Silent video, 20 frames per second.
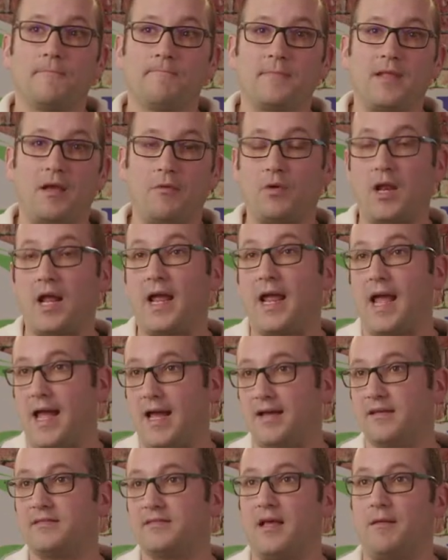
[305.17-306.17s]
And when I
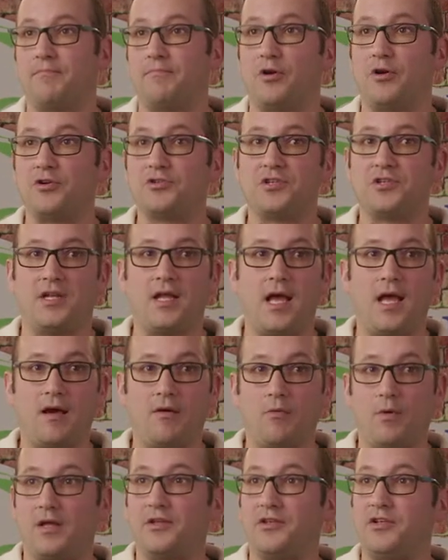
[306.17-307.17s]
ask that person, how
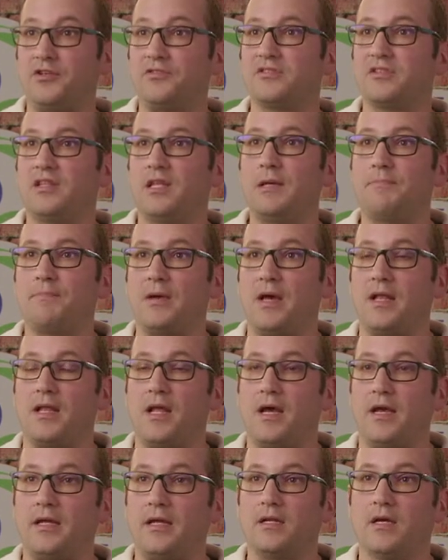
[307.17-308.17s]
well do you sleep at
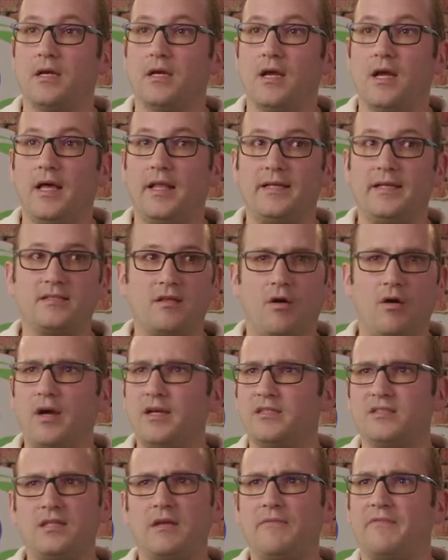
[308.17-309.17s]
night? And they say, oh, I
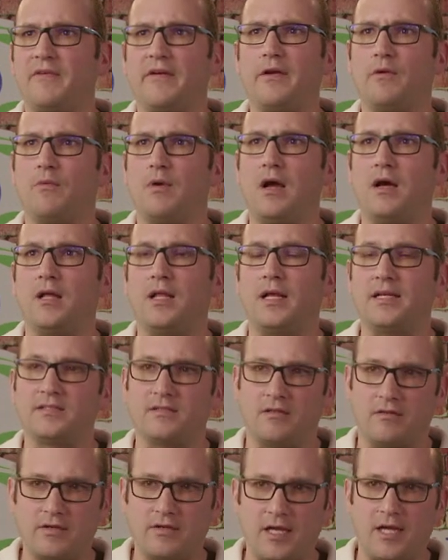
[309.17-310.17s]
sleep very well. I
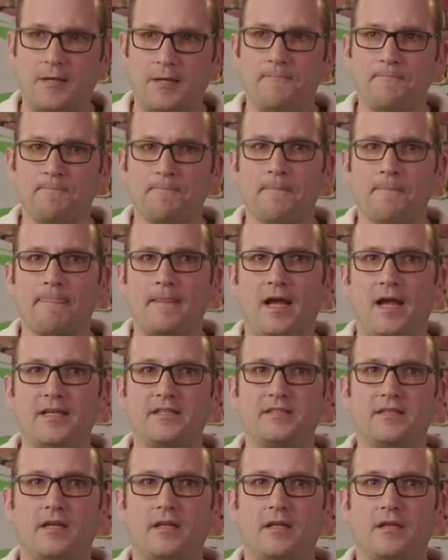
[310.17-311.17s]
said, okay. I
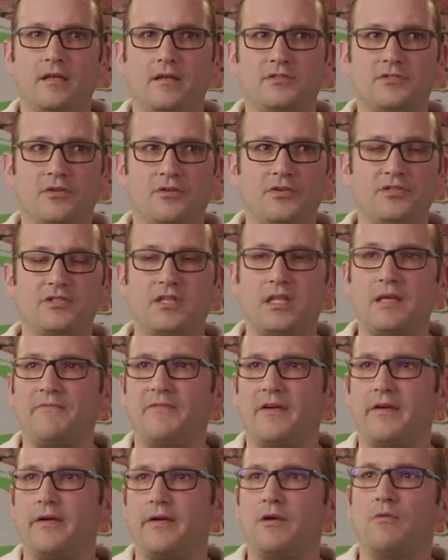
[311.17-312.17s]
said, so you sleep
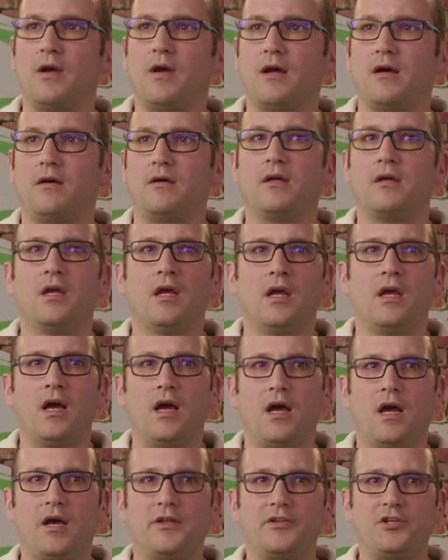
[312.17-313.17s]
very well.
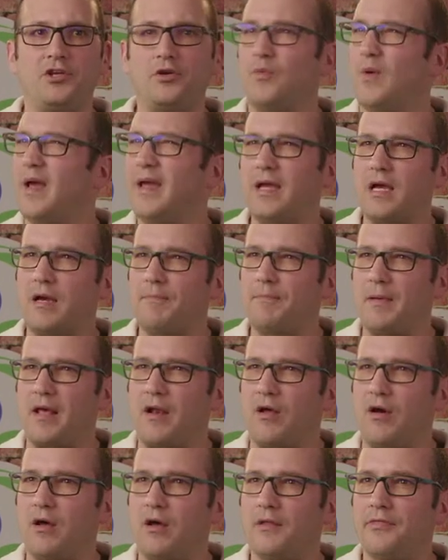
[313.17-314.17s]
Uh, do you wake up at
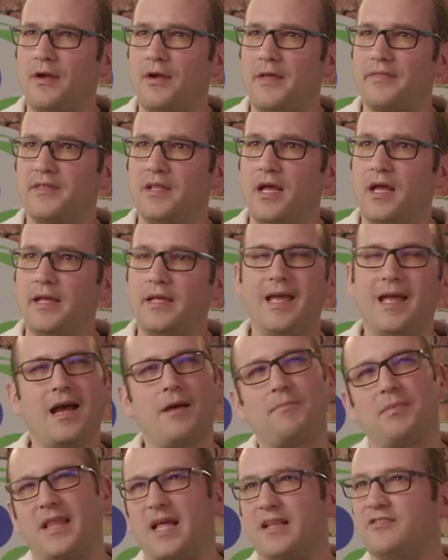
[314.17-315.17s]
all throughout the night? Yeah,
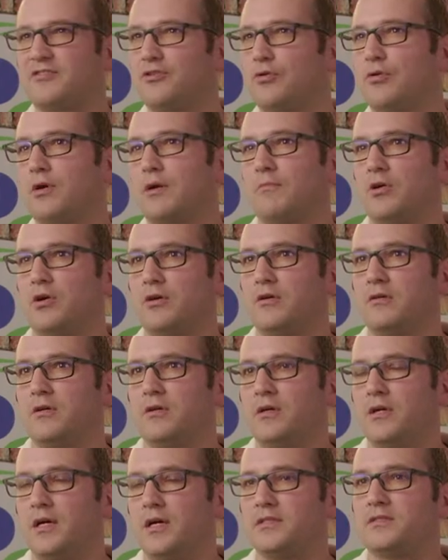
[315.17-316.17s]
but that's normal.
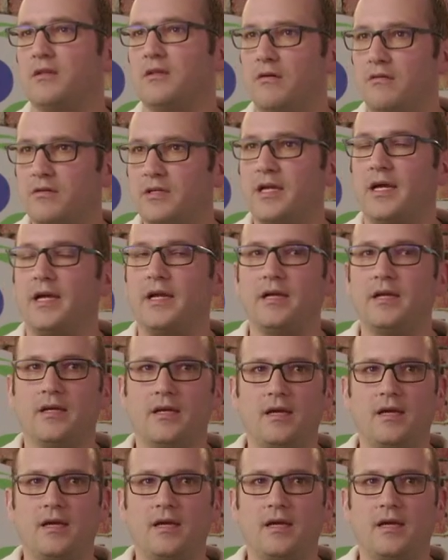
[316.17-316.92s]
I said, okay.